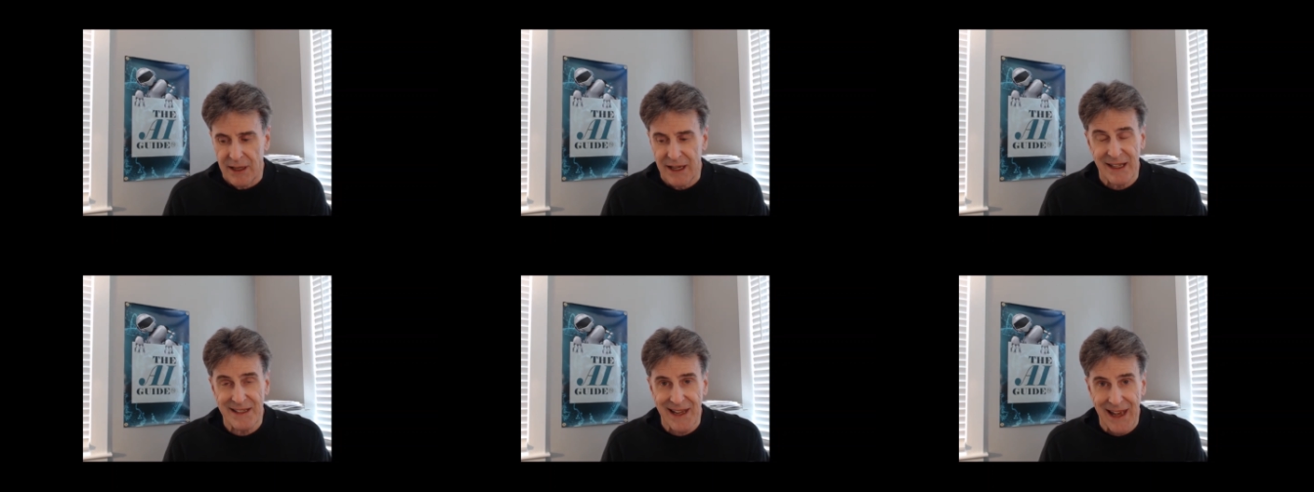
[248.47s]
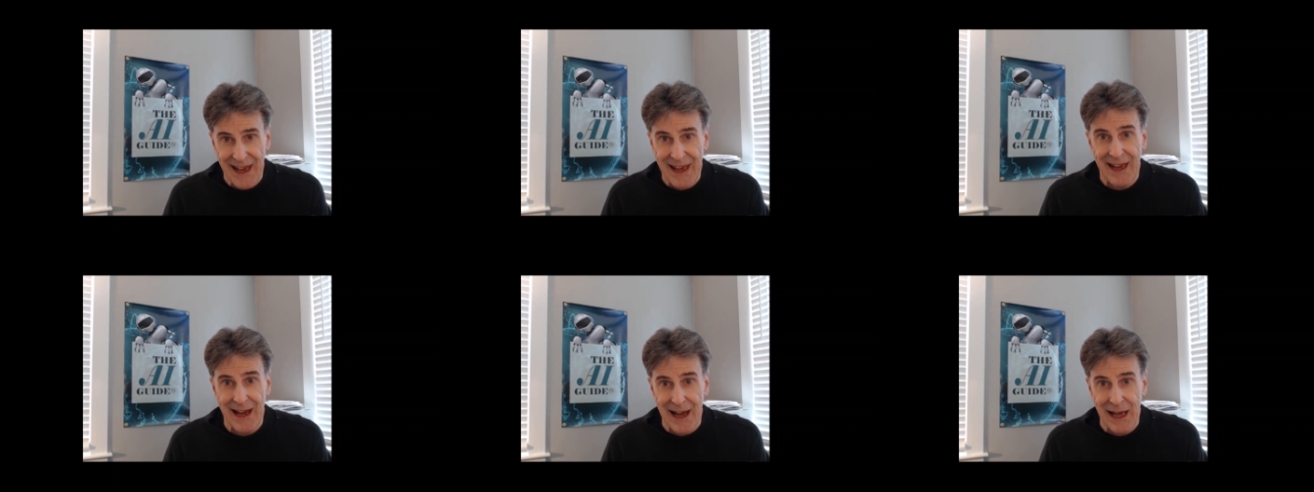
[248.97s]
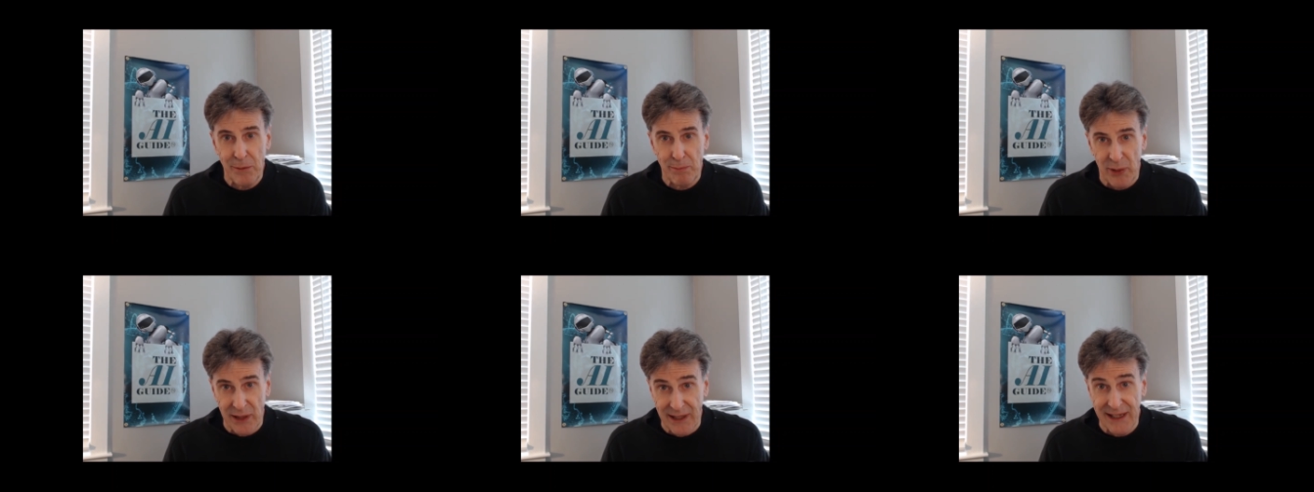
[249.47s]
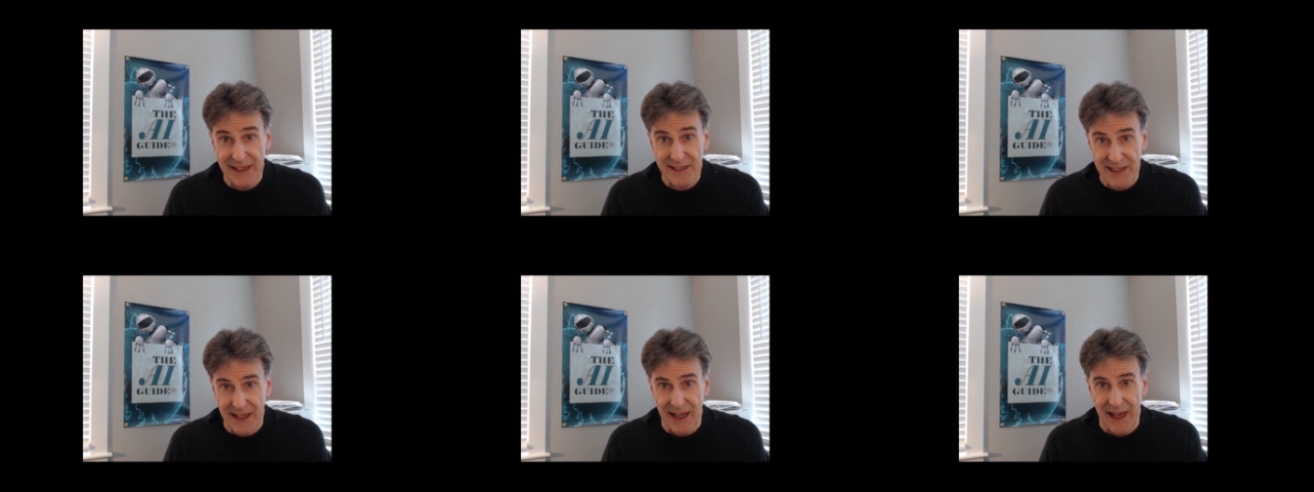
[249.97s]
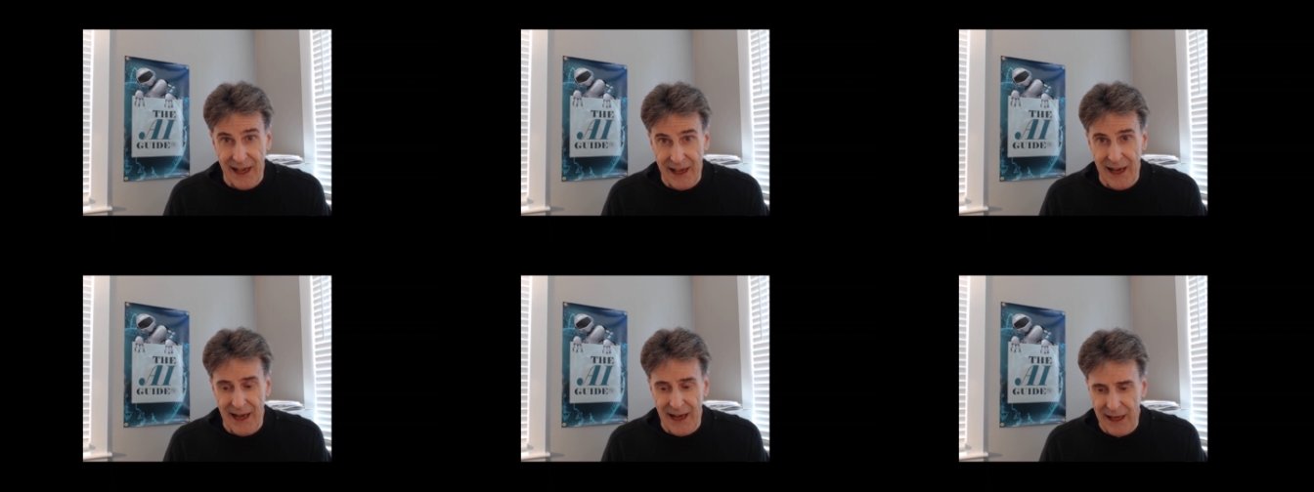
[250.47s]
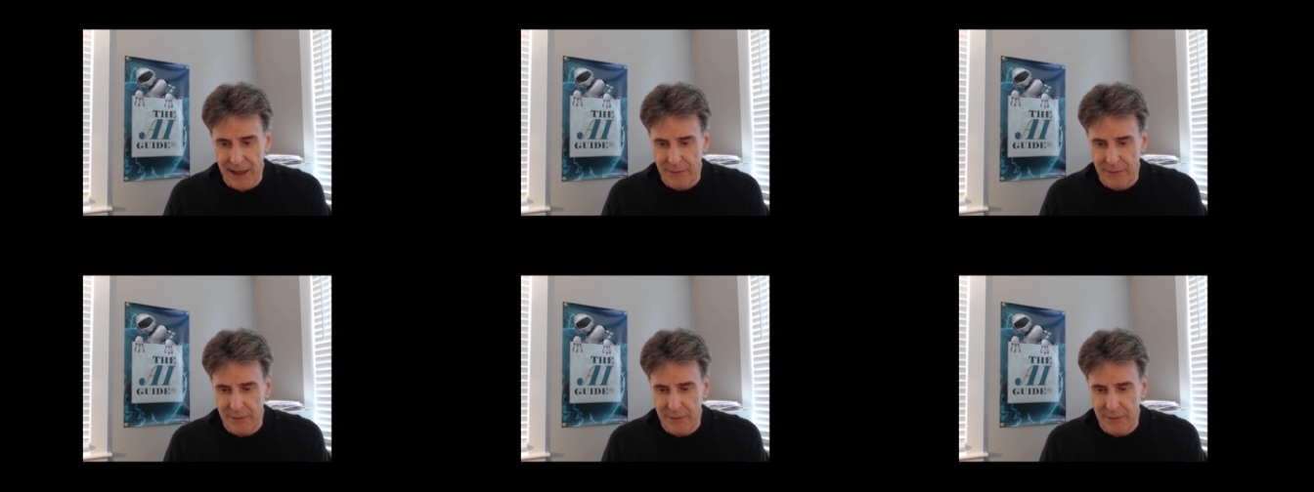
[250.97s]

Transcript: it's AI policing AI.